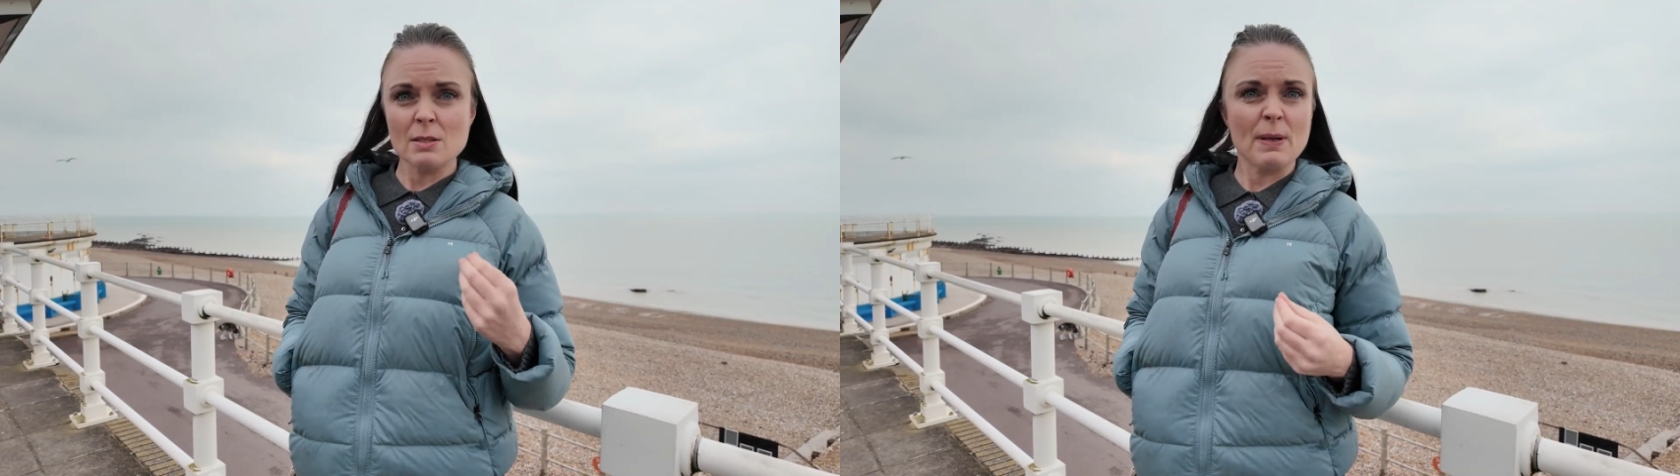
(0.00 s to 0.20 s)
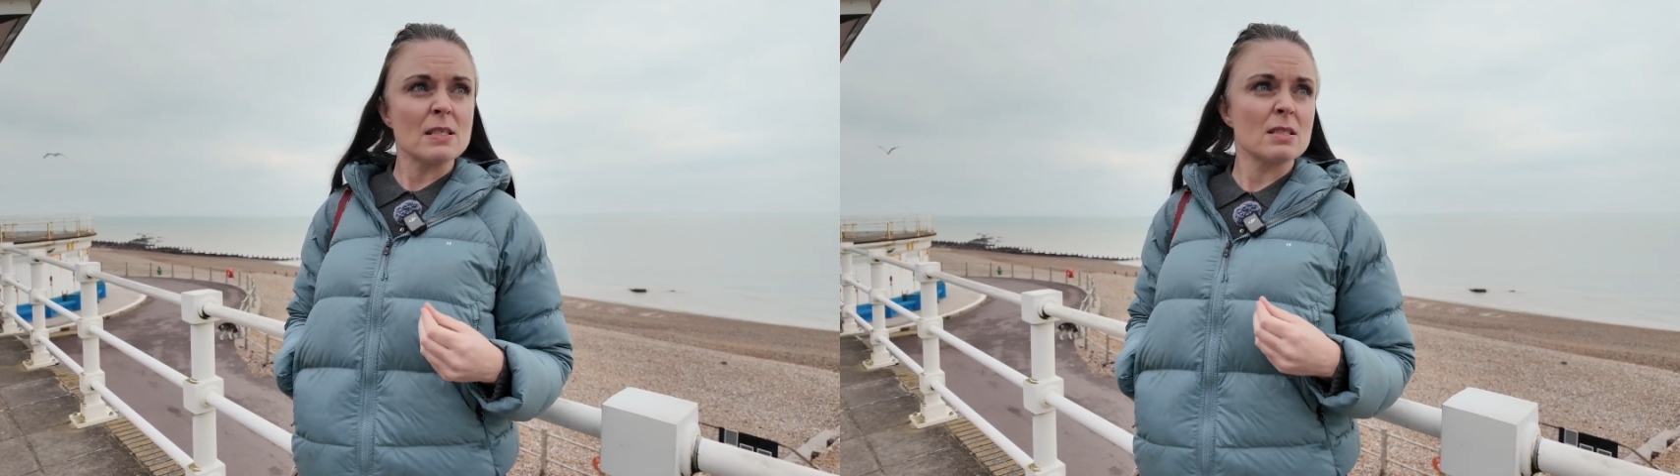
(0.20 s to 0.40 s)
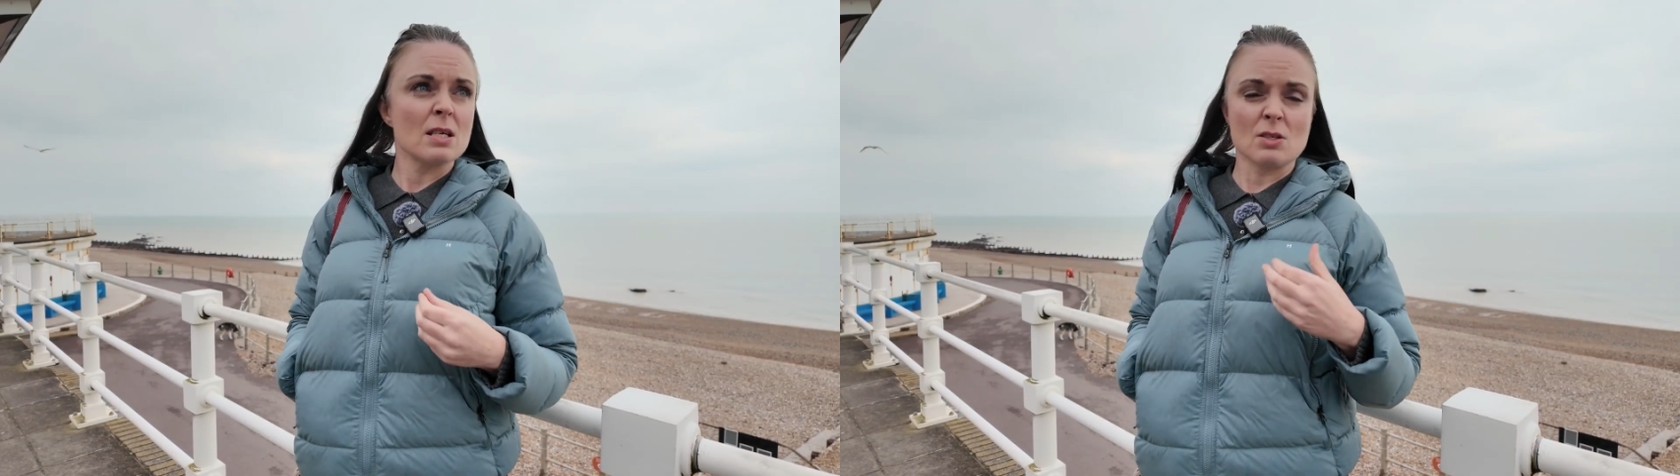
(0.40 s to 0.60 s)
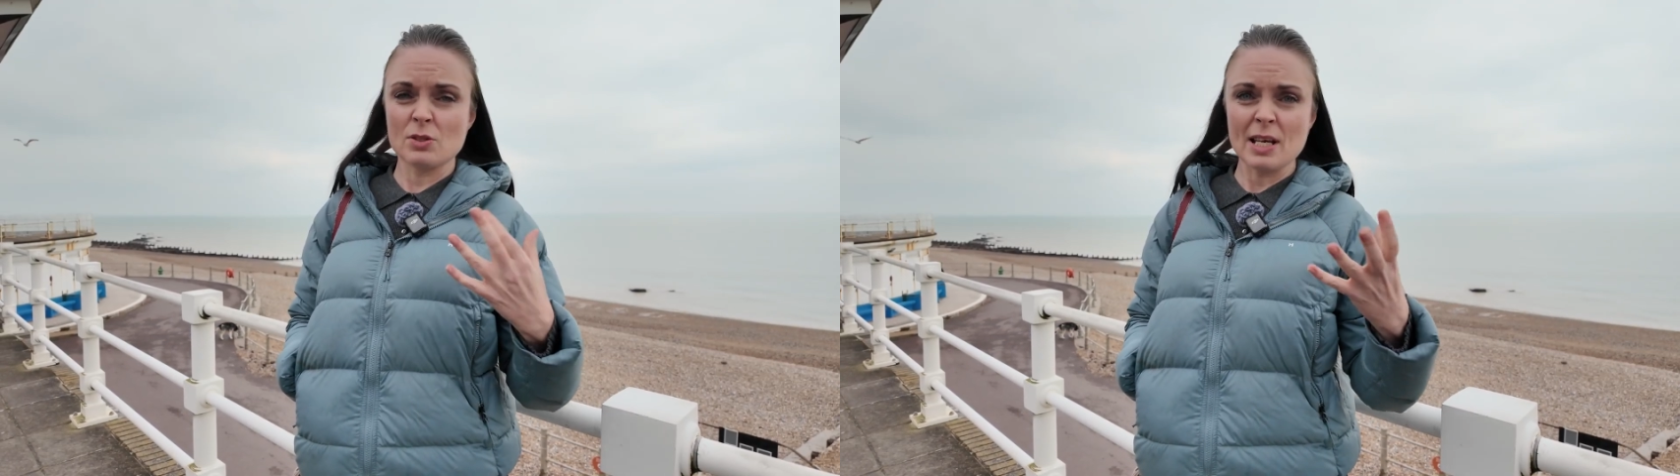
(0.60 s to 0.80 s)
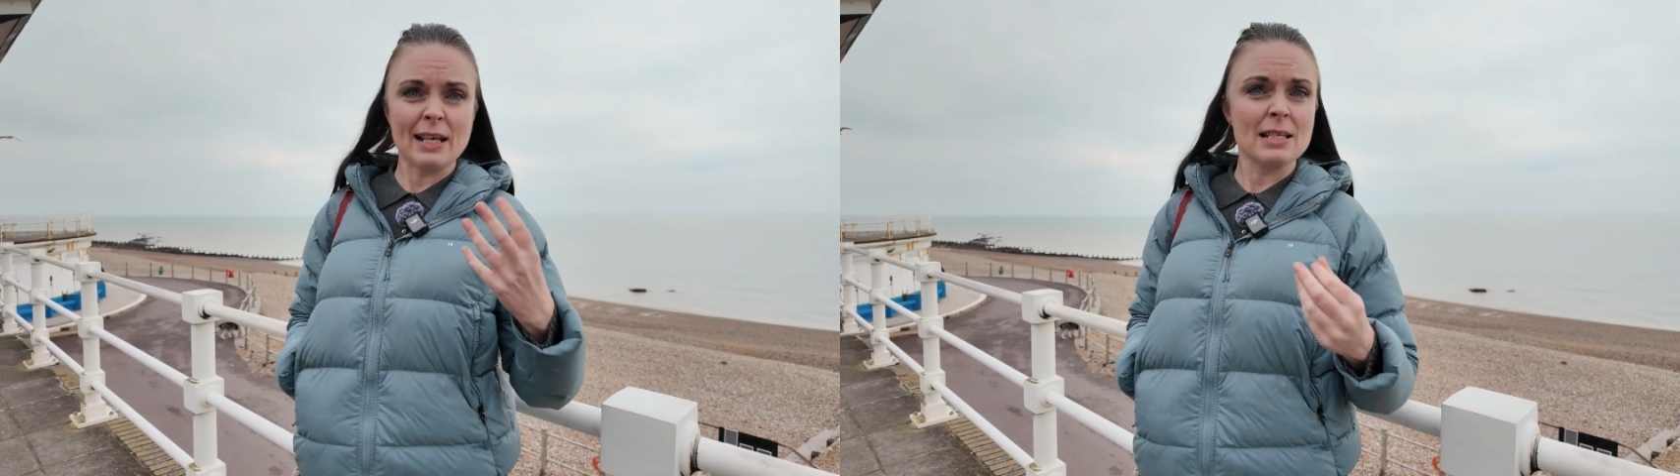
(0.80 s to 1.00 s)
Spencer's or
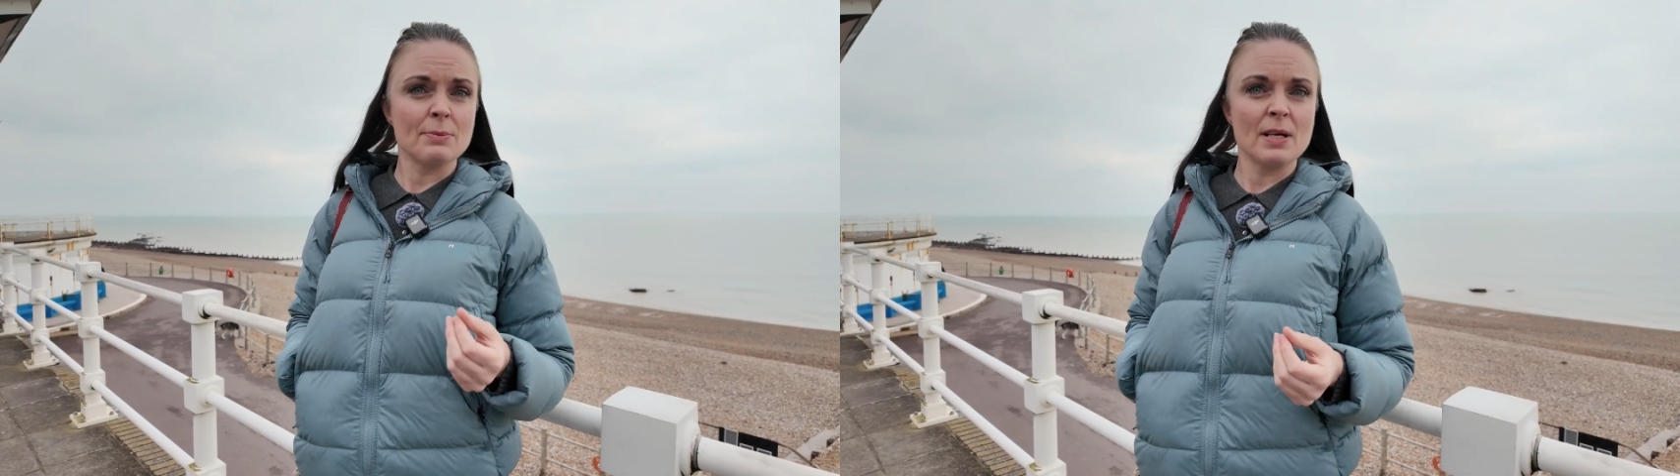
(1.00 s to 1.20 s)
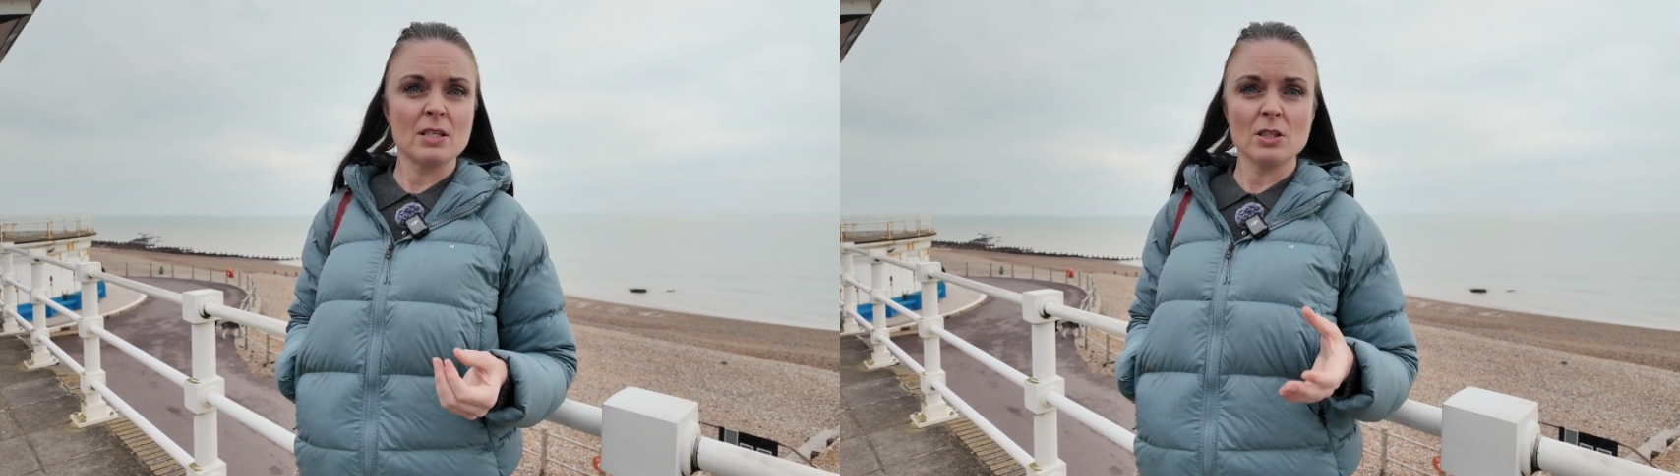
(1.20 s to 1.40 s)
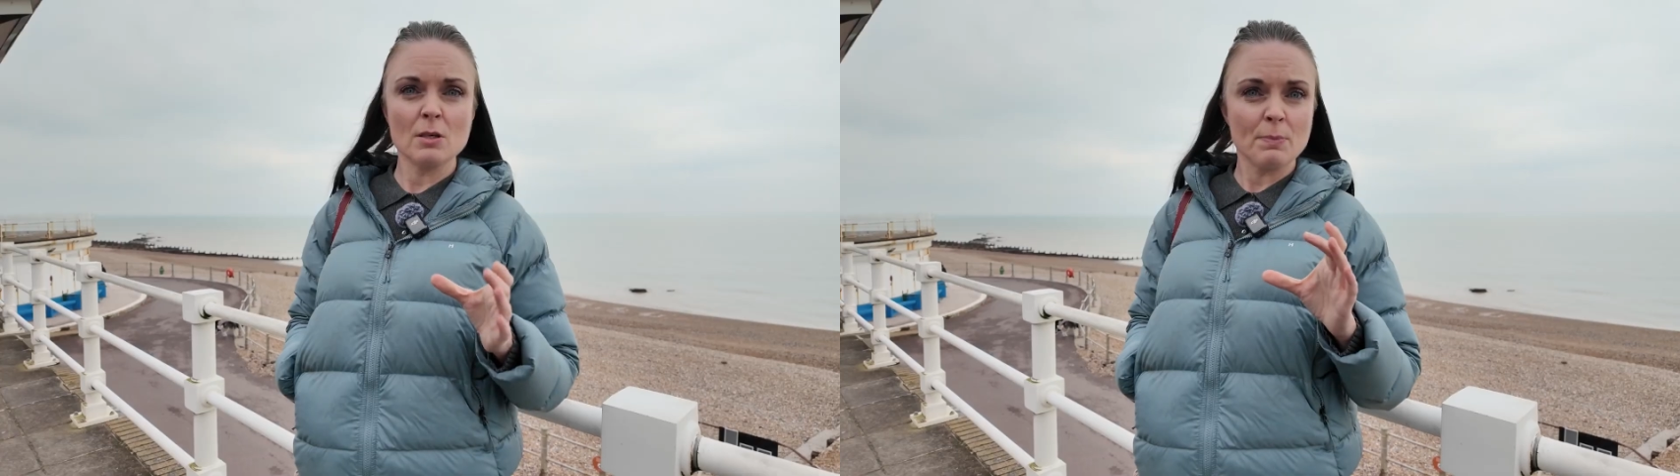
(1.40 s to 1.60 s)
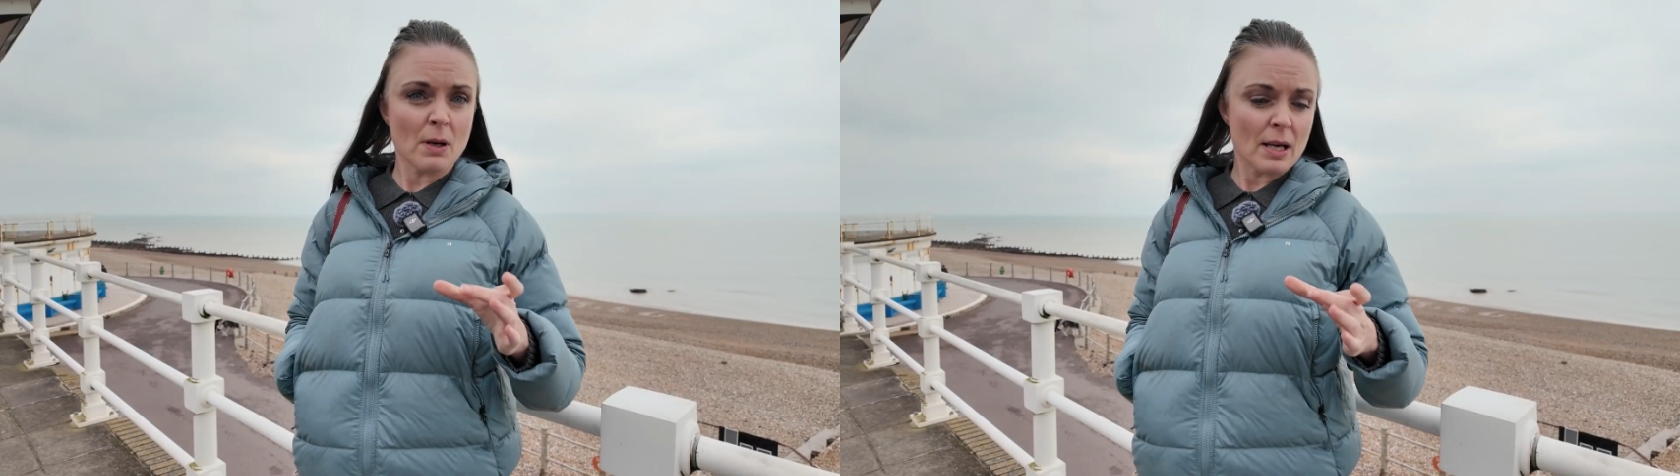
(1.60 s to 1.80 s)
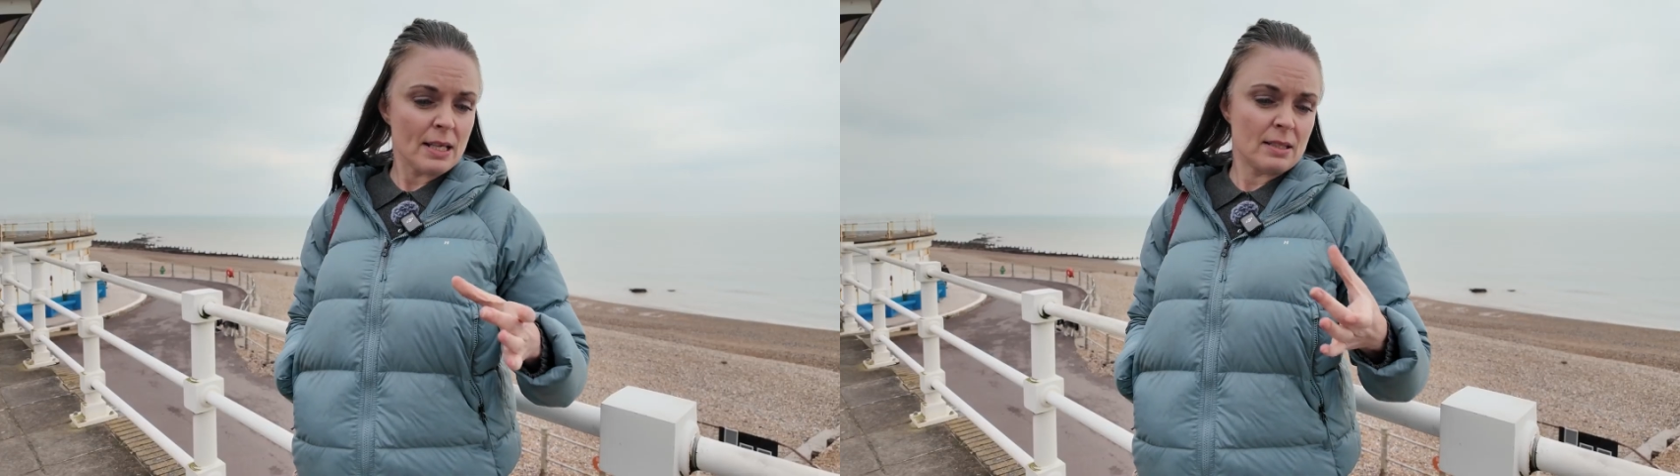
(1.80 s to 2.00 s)
Sainsbury's and you
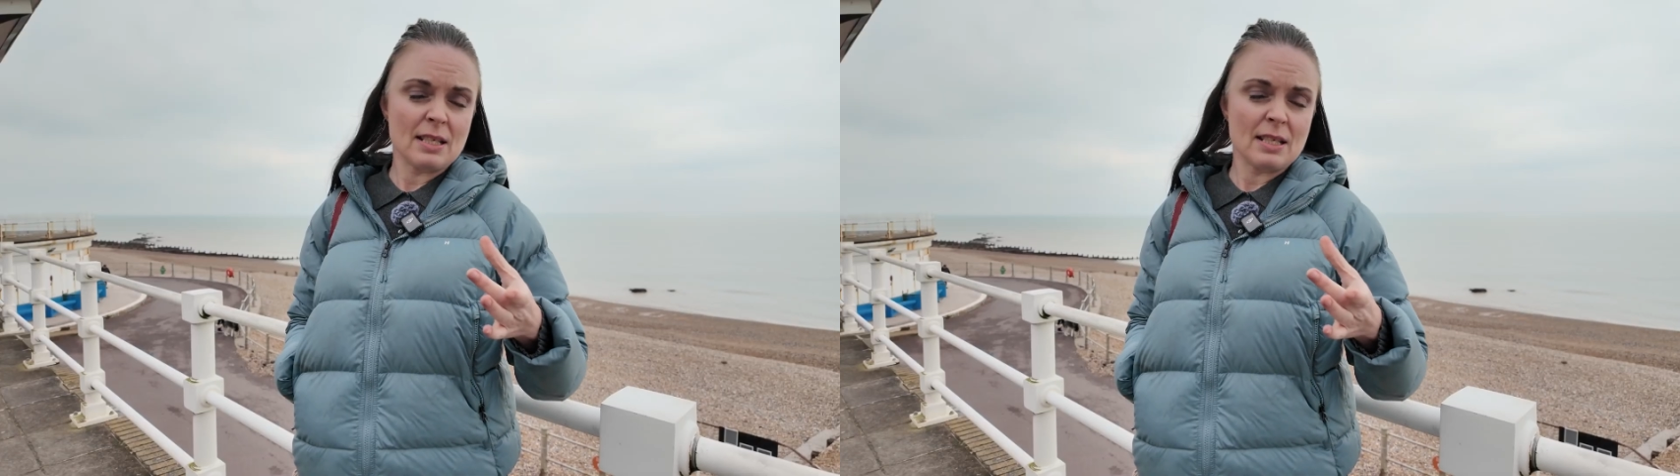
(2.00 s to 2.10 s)
buy